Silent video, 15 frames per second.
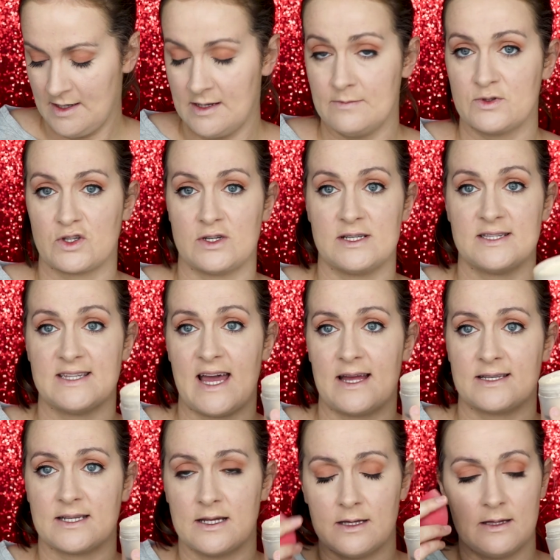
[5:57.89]
I'm just going to
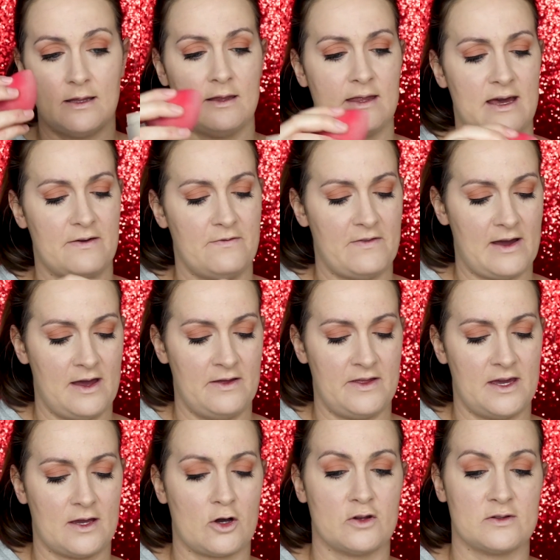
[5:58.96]
set the